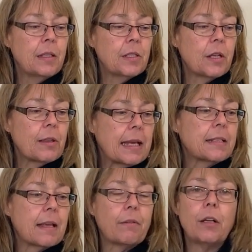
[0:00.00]
So
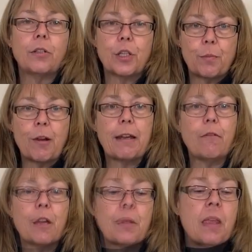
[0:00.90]
that's Avalanche spray
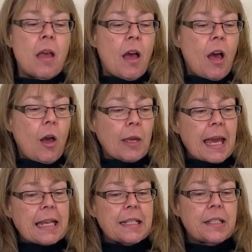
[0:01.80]
rose.
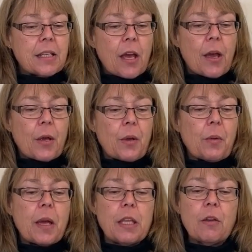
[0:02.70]
Okay,
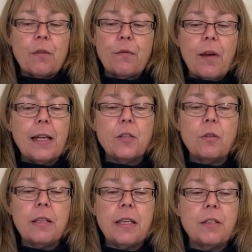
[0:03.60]
so you can find
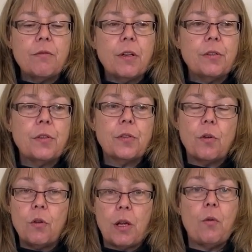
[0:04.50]
all of these roses
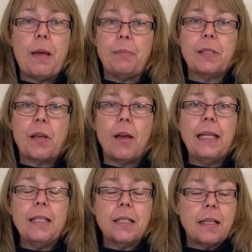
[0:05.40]
on our
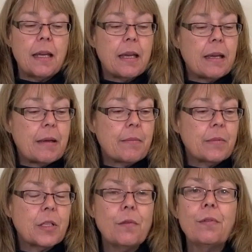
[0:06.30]
website.
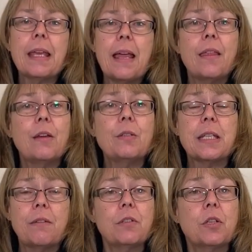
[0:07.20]
Don't forget though
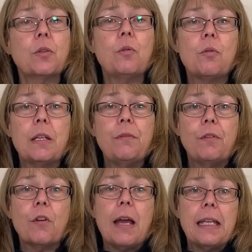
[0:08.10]
to give us a call if
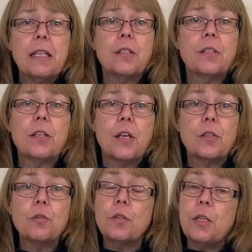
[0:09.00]
you've got any
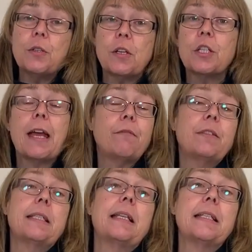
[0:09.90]
concerns, or use our chat
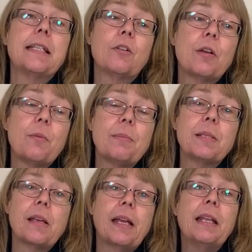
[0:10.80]
facility on our
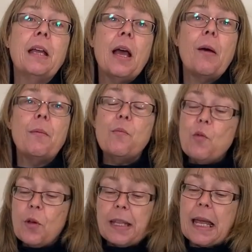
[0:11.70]
website. We're
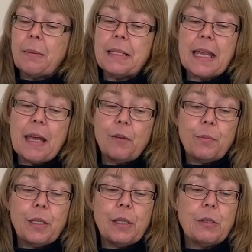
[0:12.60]
more than happy to
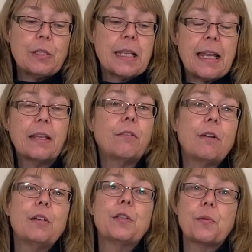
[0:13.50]
help you select the
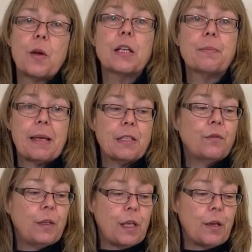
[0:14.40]
rose that works
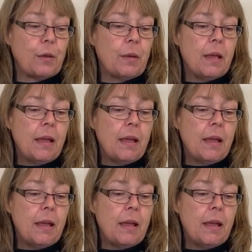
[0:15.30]
best for you.